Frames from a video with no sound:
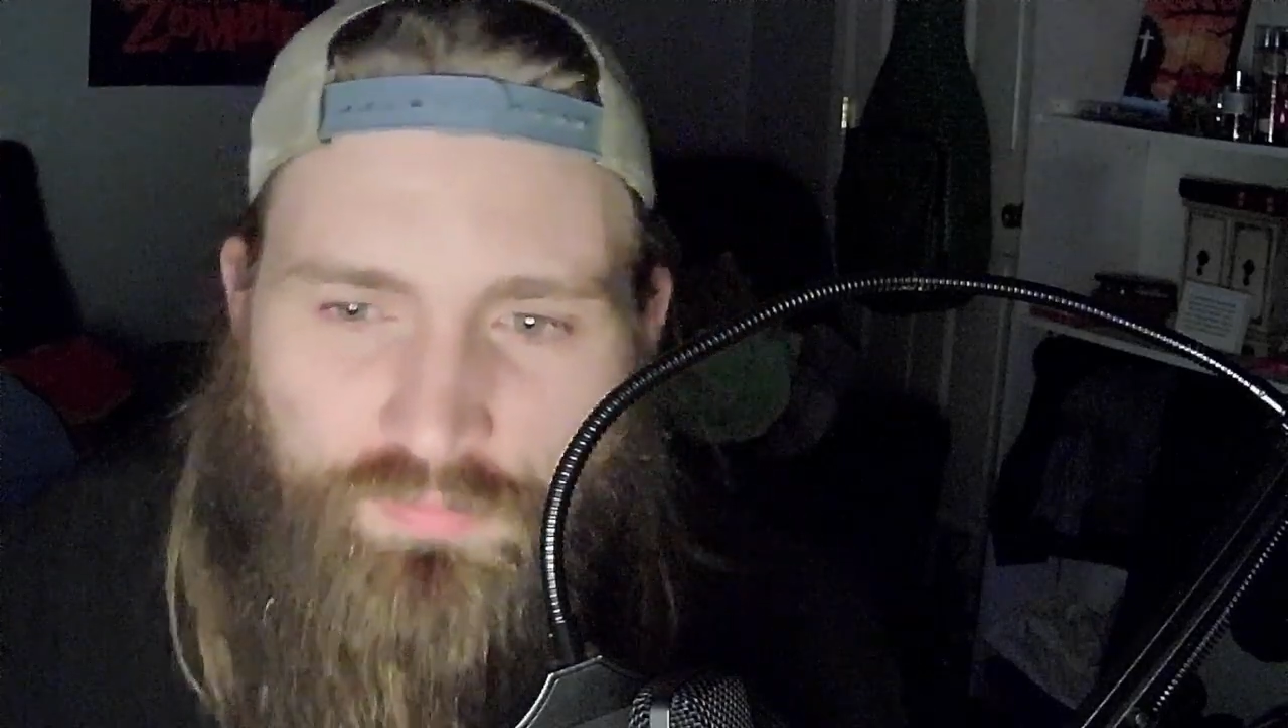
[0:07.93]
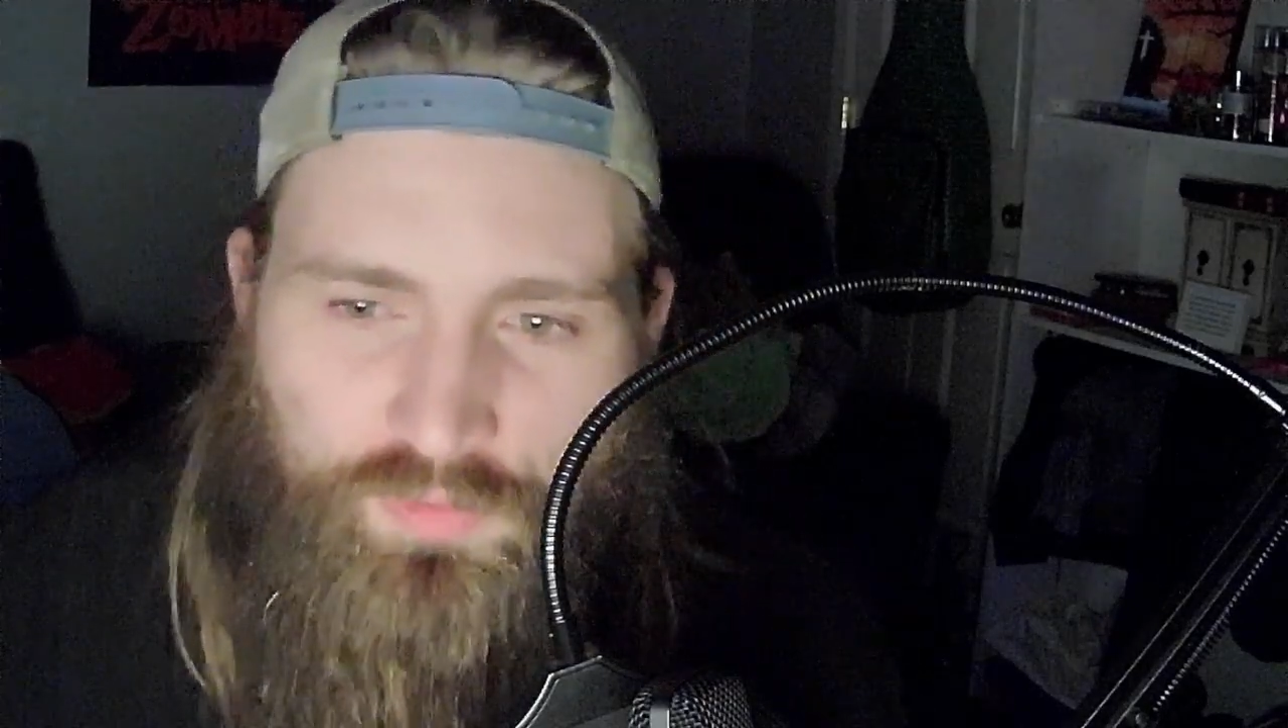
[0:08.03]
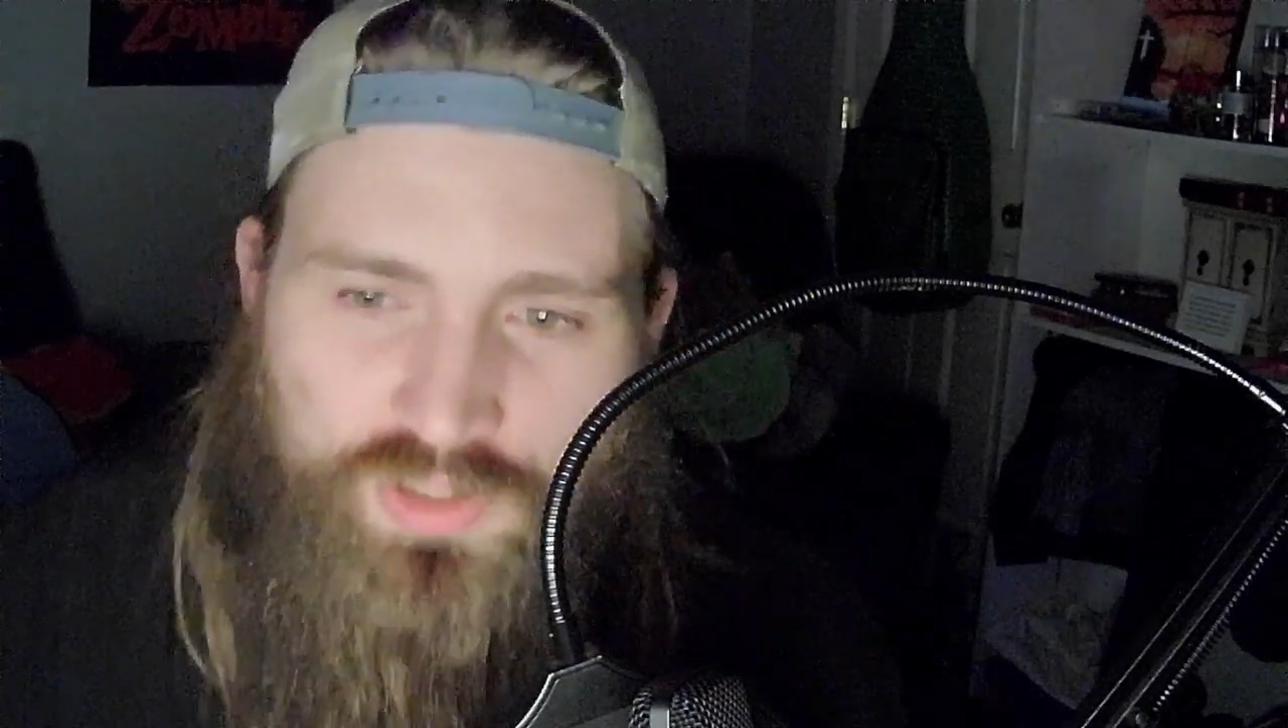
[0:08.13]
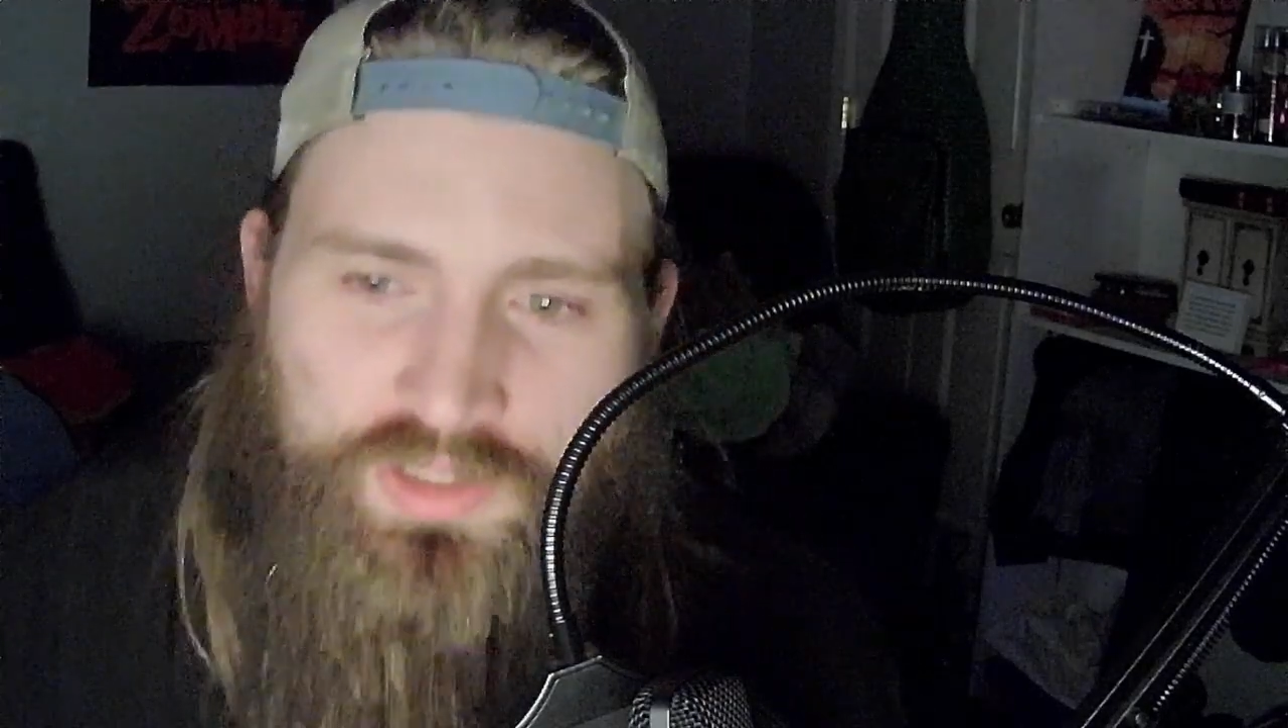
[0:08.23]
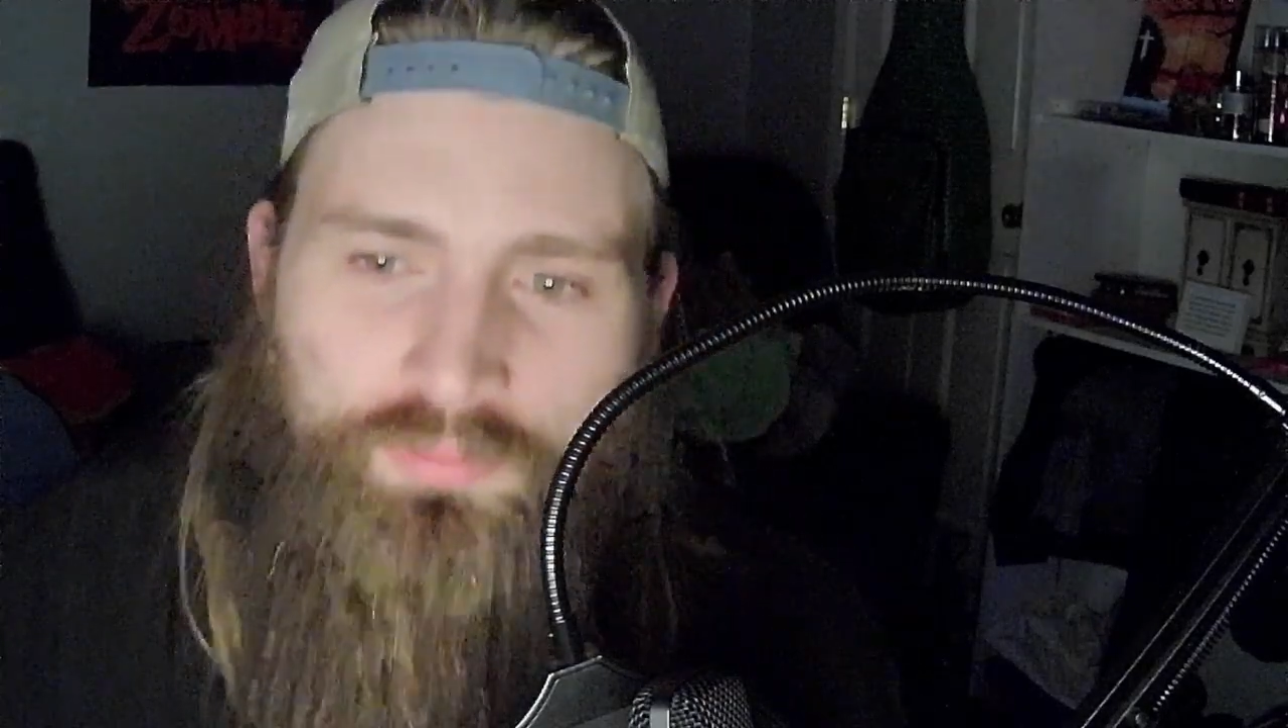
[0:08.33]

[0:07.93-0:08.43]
versus